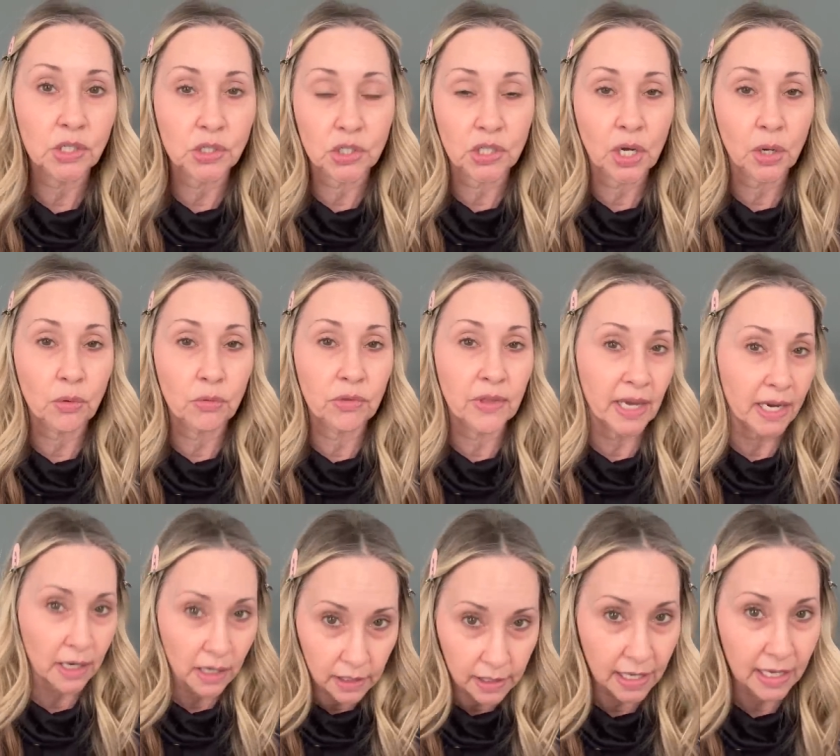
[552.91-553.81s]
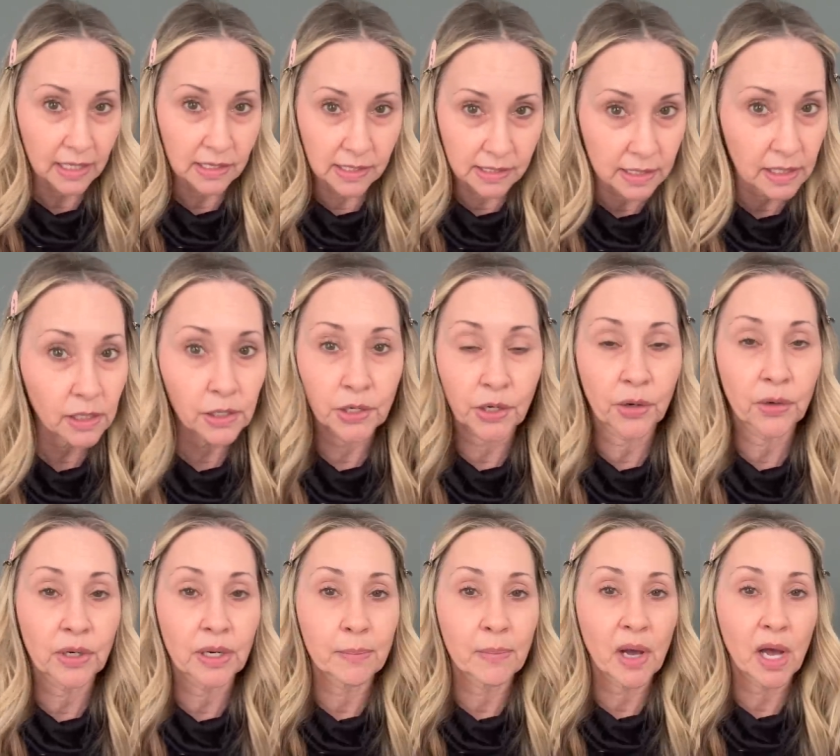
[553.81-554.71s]
So they are against
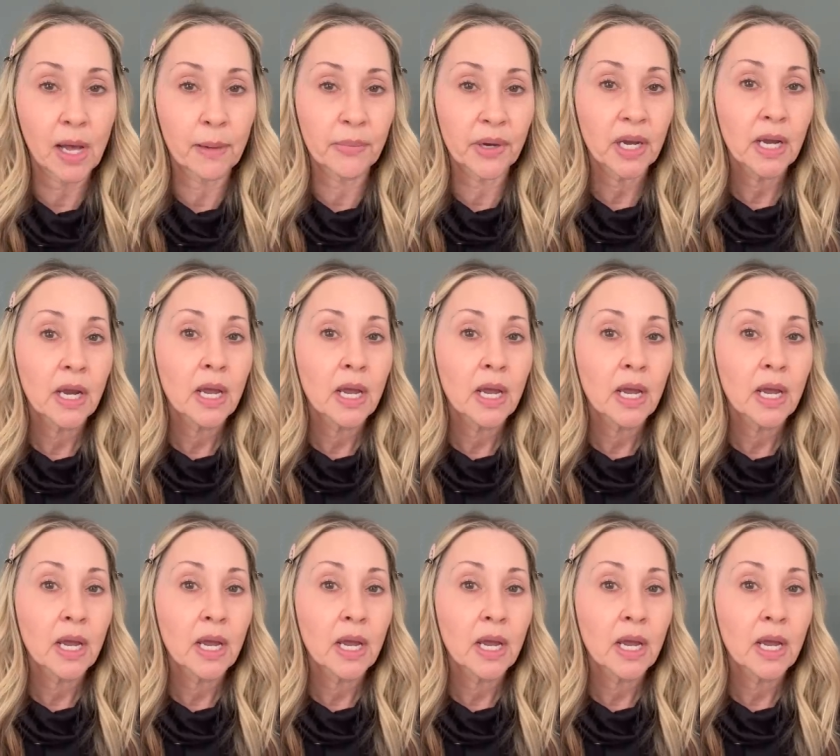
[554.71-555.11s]
silicone at MOB.